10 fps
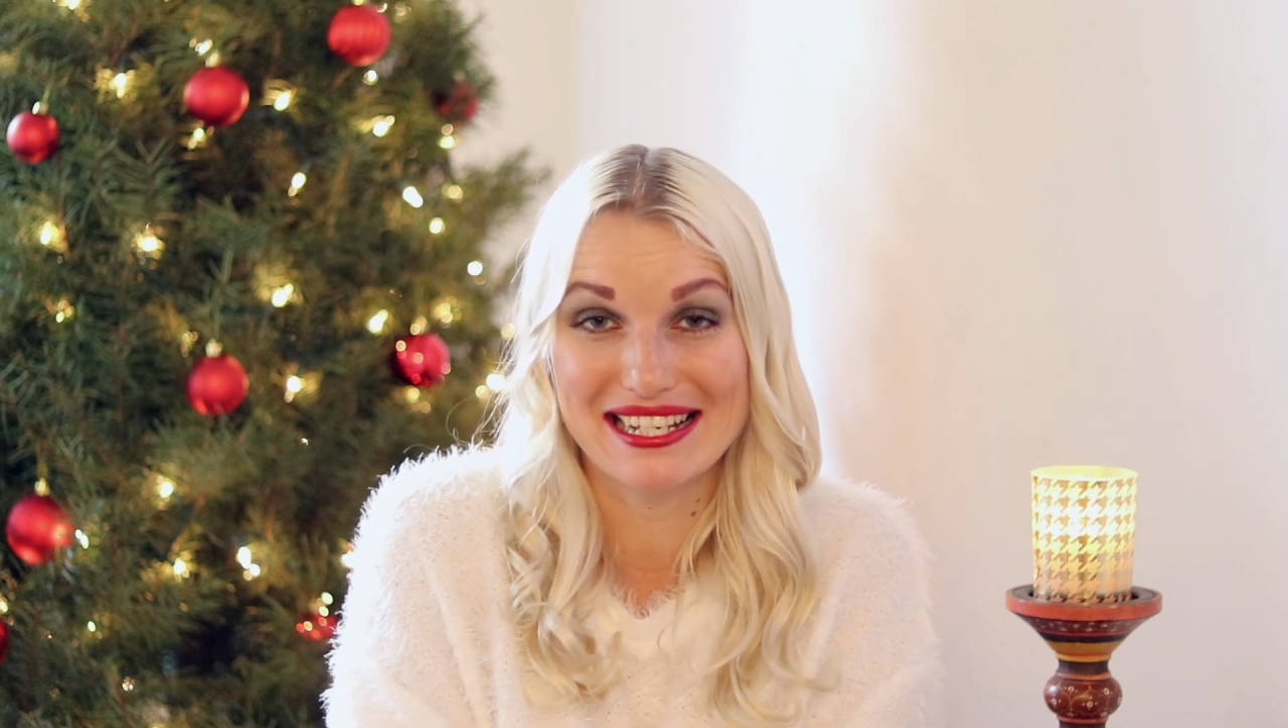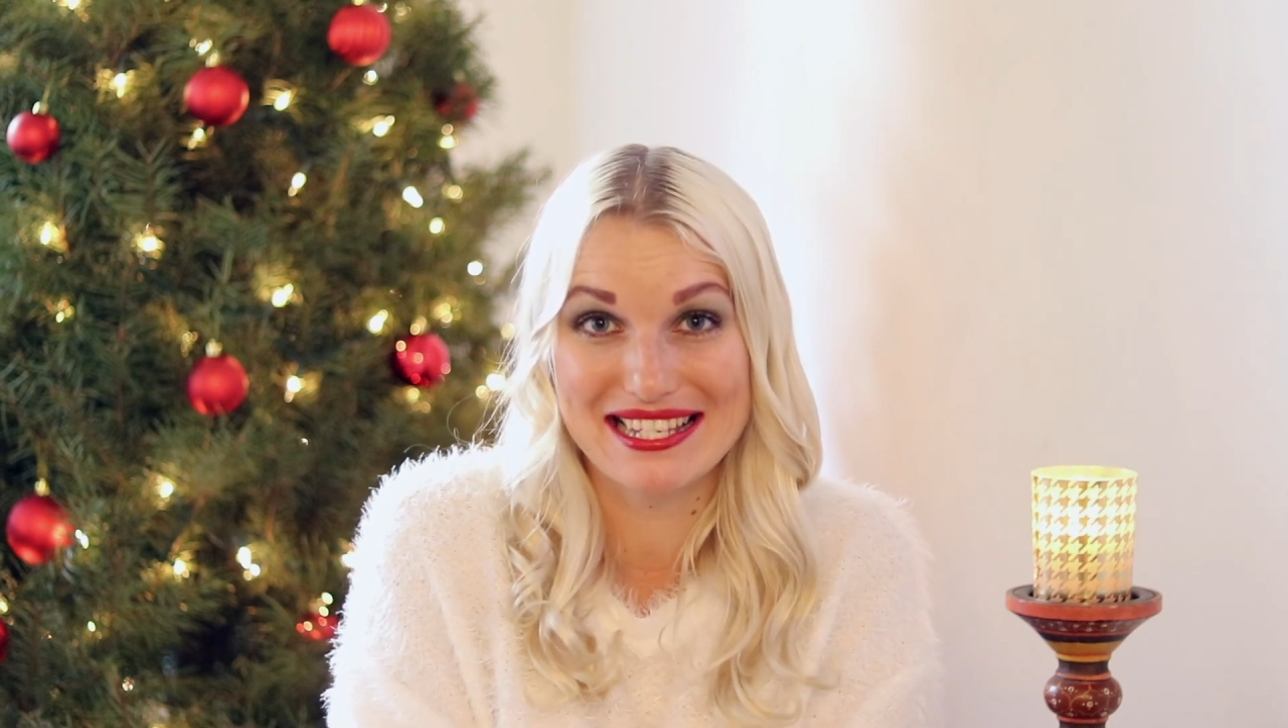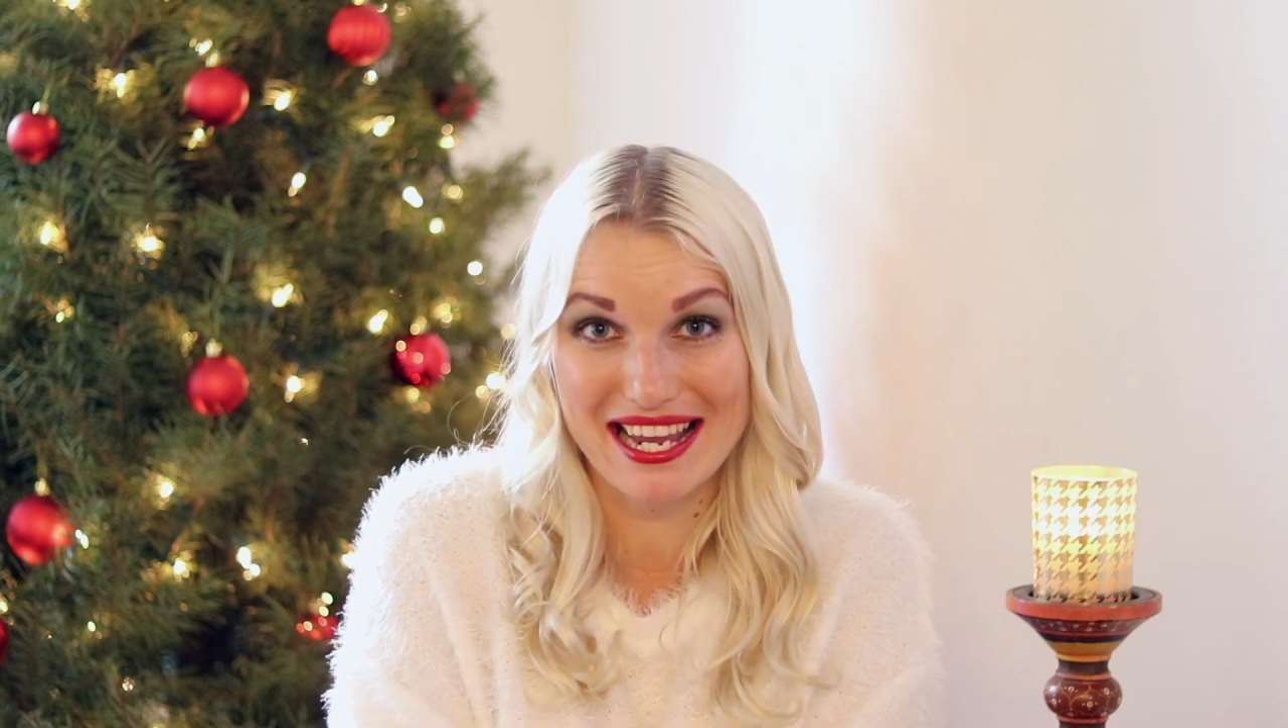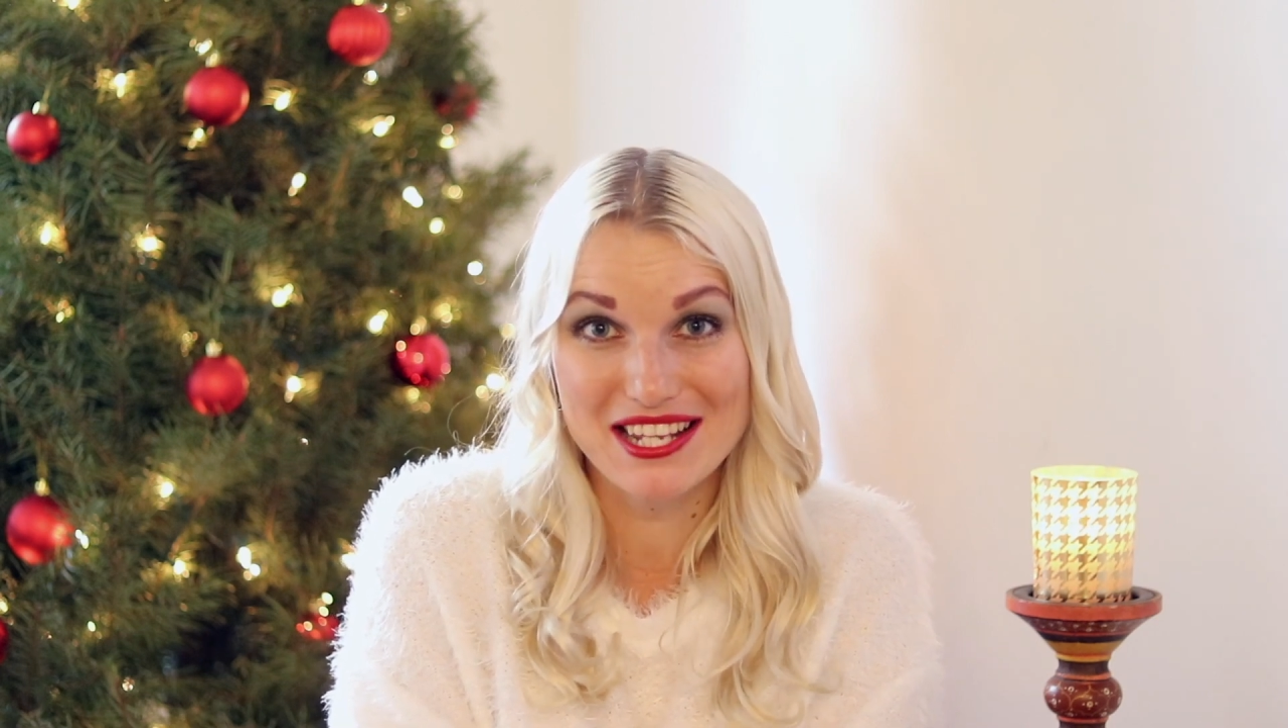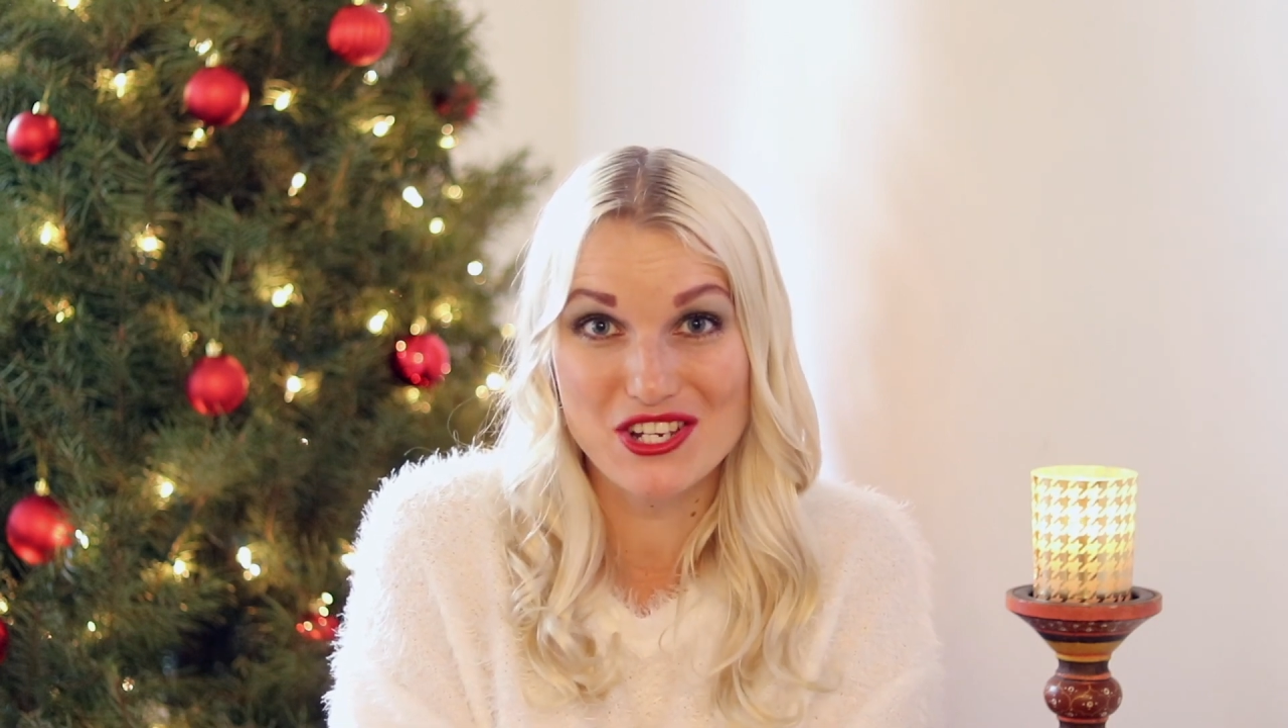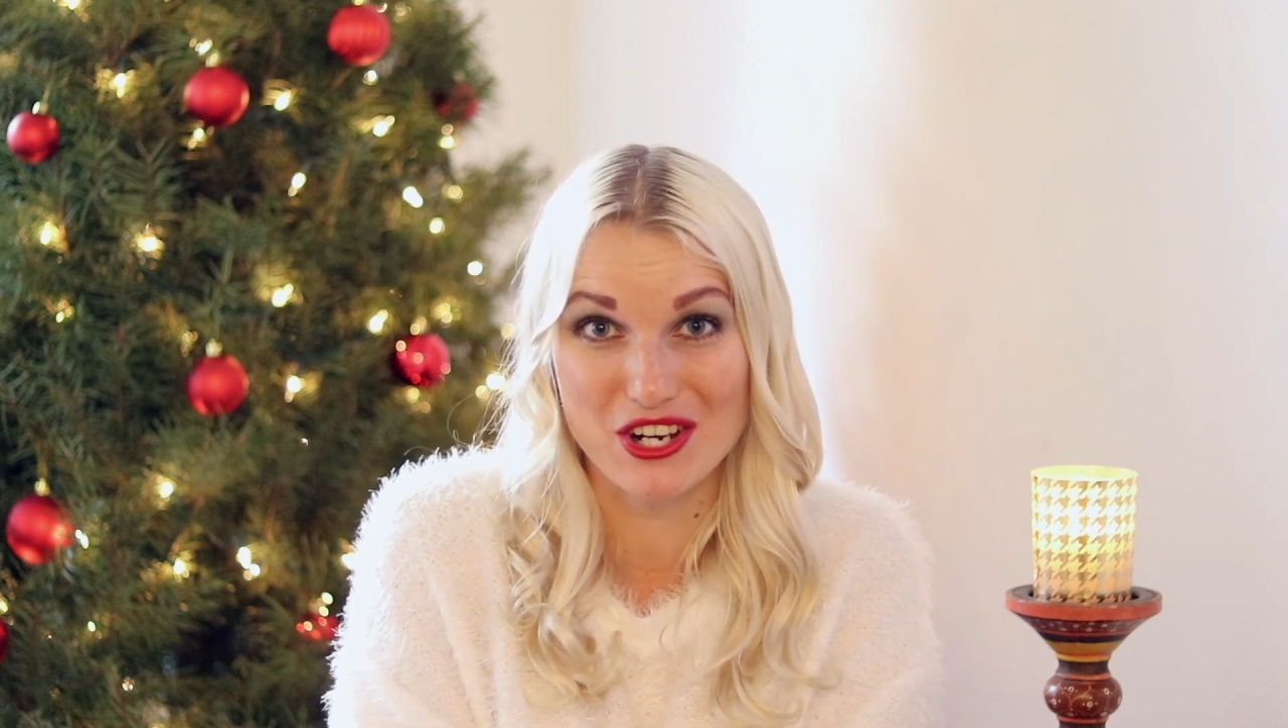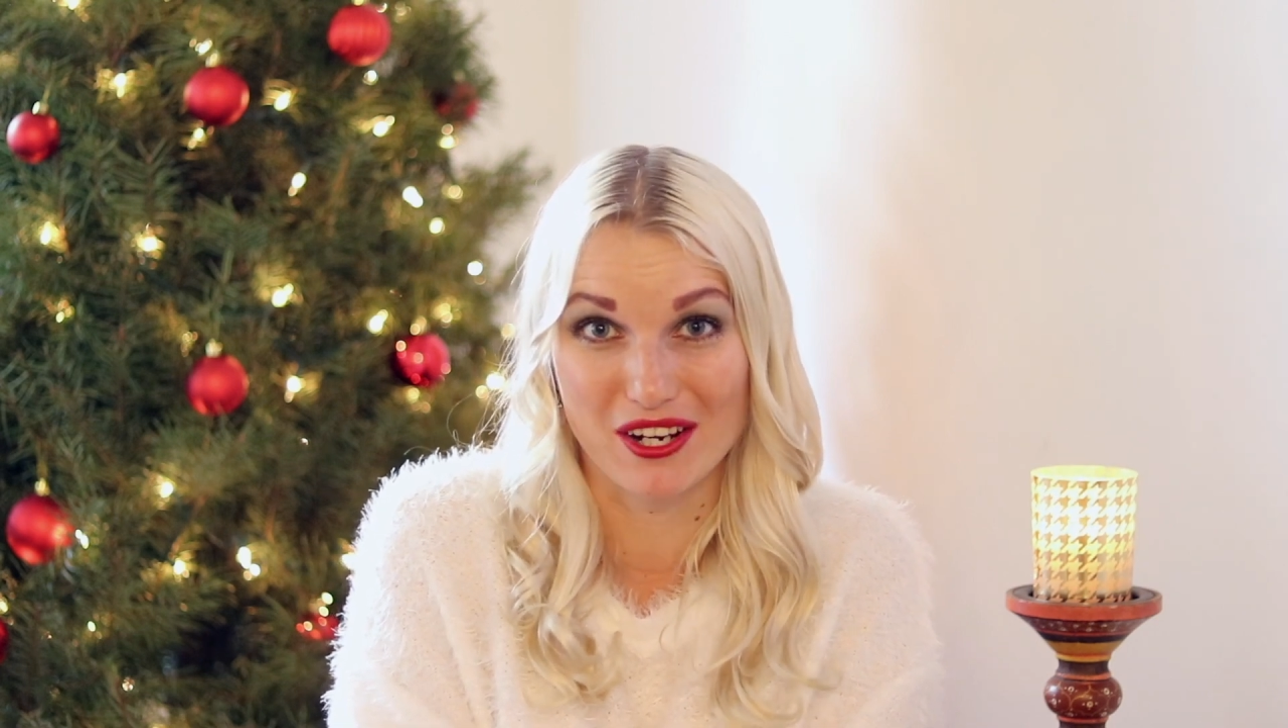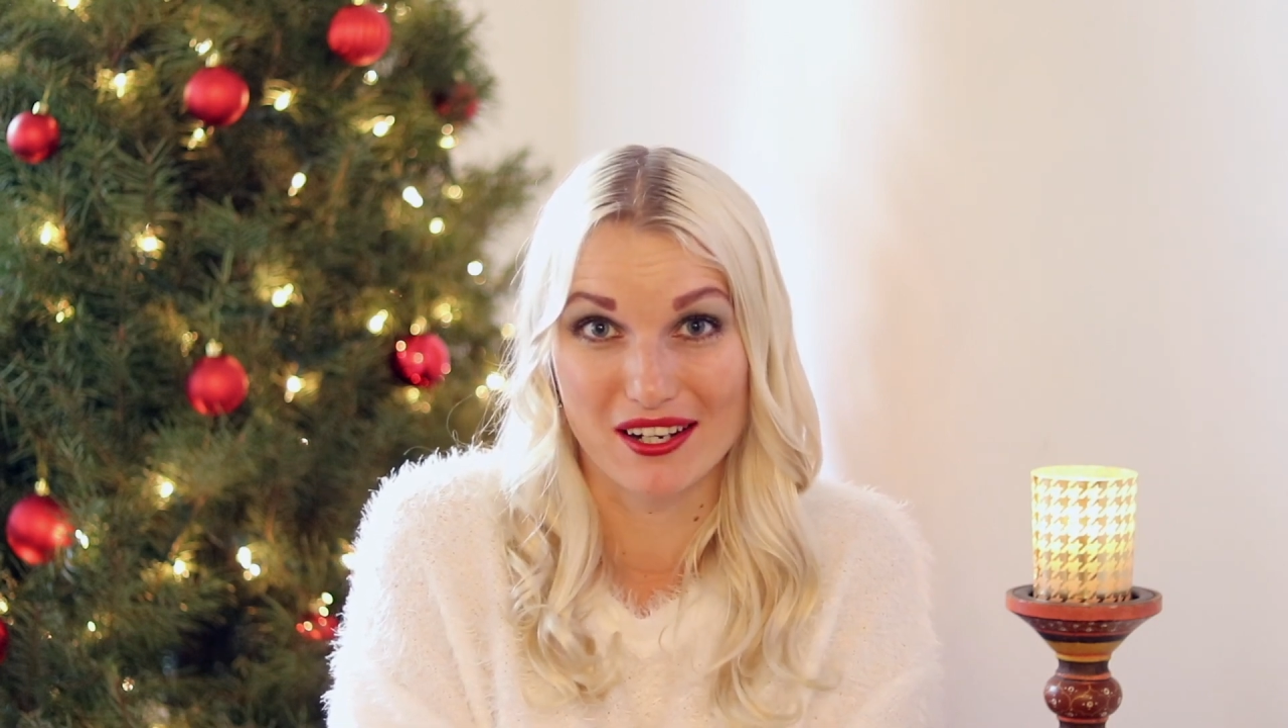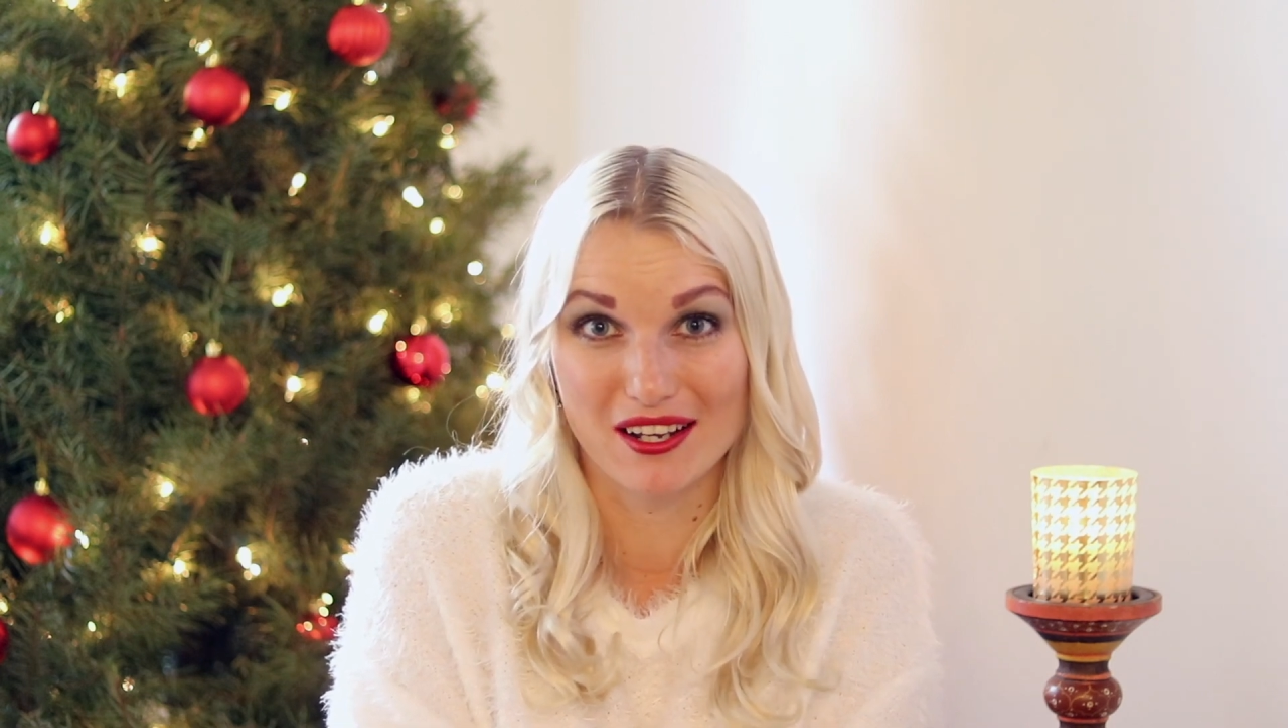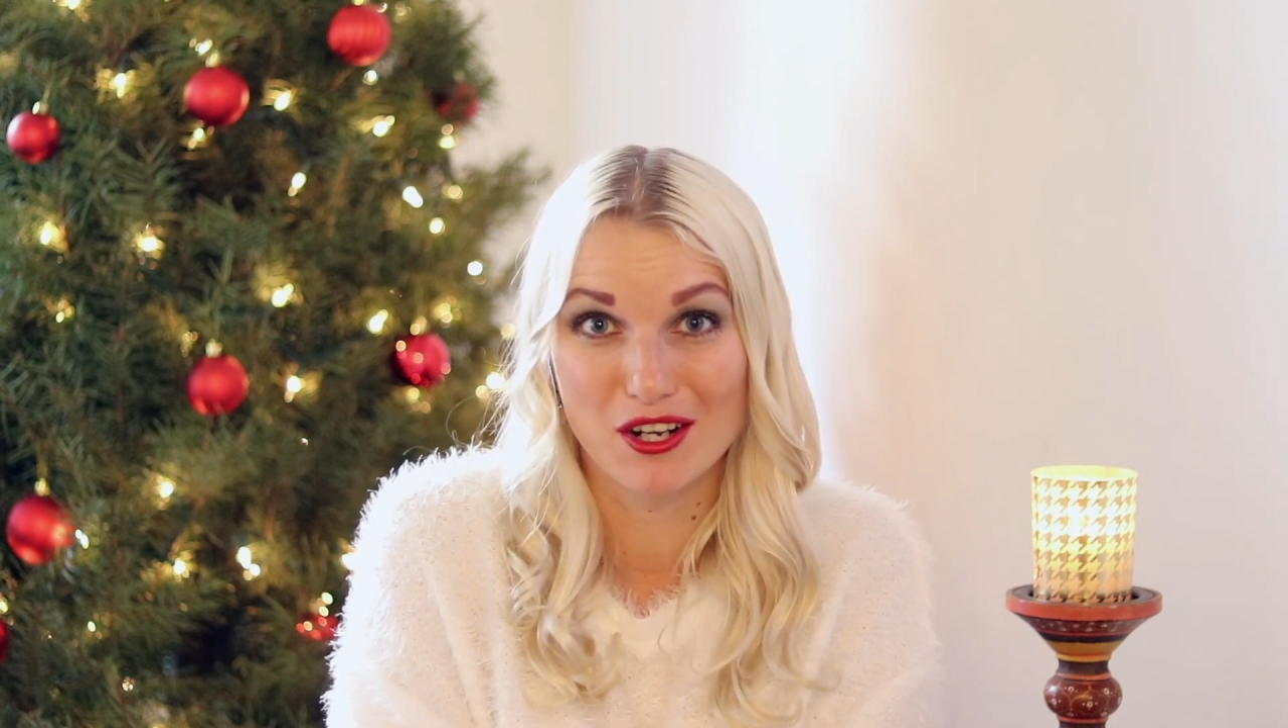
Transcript: attention